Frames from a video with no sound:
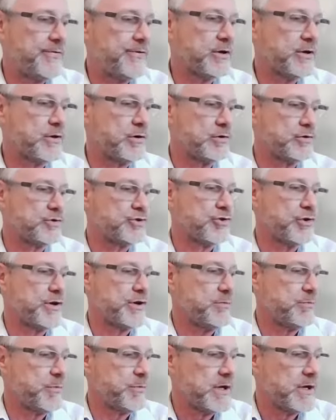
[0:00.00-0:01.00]
ethical
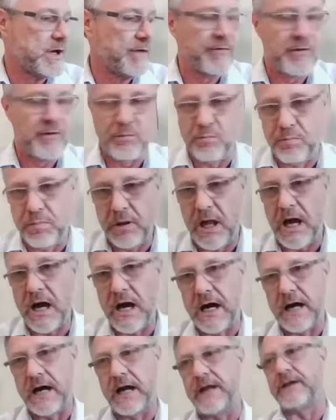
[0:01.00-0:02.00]
treatment of the
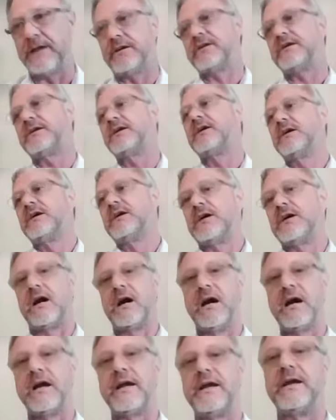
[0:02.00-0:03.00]
blind
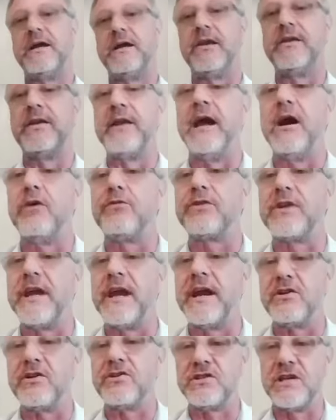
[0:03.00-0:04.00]
in
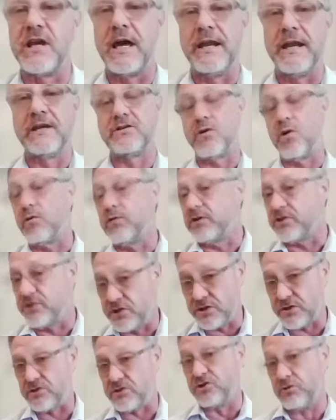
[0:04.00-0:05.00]
healthcare settings, or
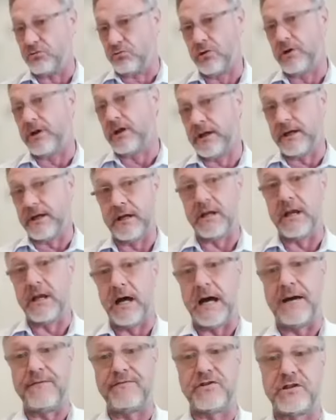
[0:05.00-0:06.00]
just really in
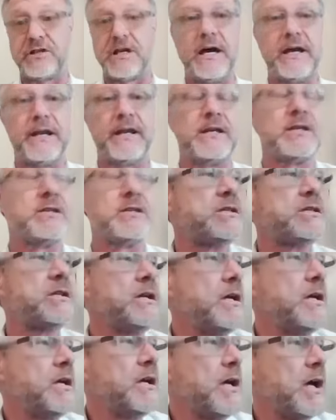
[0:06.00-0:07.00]
life settings.
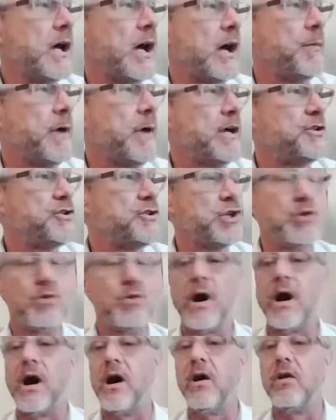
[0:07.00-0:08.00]
As
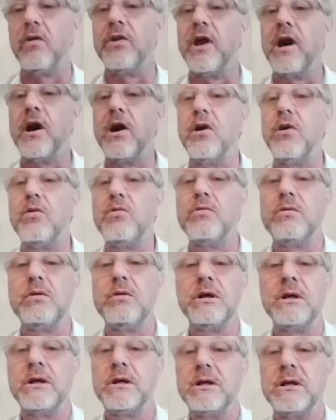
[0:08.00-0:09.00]
you all know,
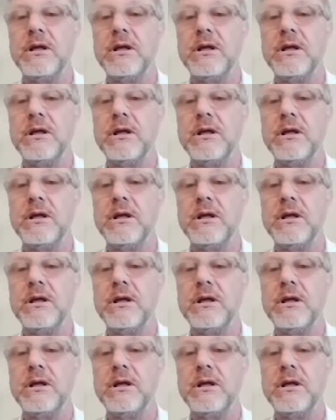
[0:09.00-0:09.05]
